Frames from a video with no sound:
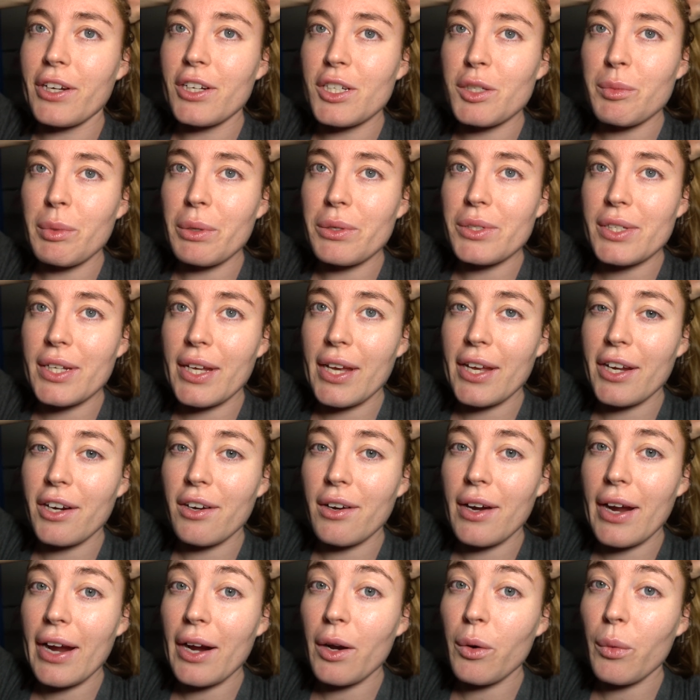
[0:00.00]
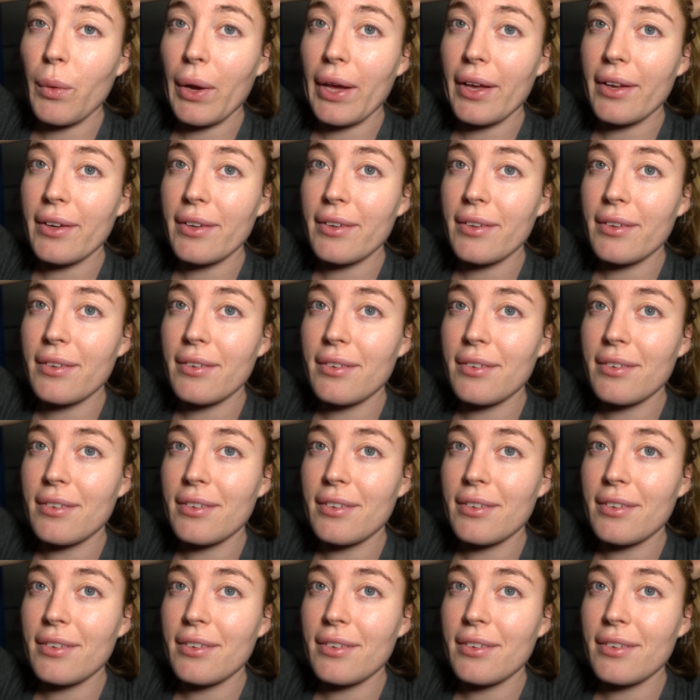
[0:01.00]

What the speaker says: You're supposed to get your hair wet.